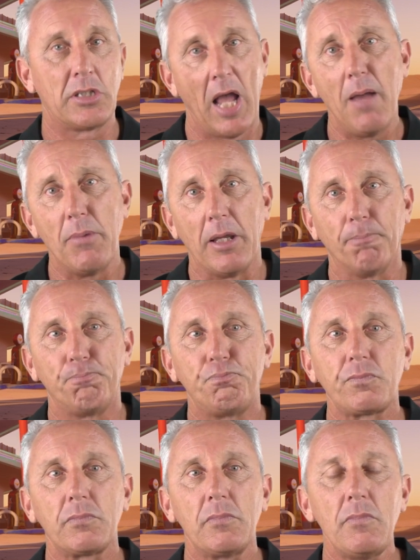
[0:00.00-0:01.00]
to scamming
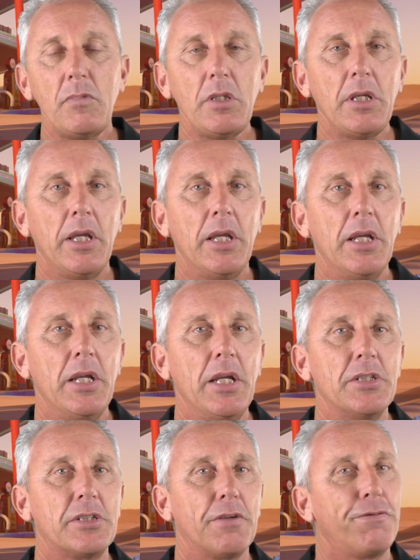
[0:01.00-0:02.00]

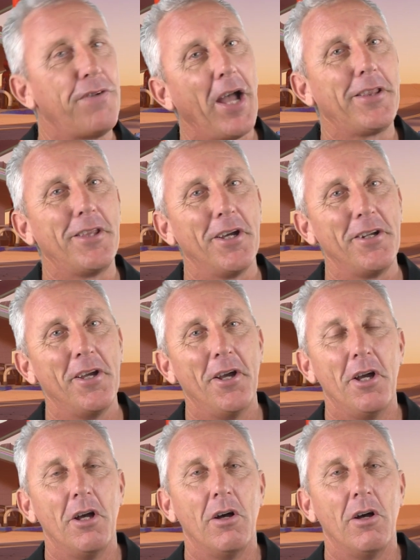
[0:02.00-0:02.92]
is the fact that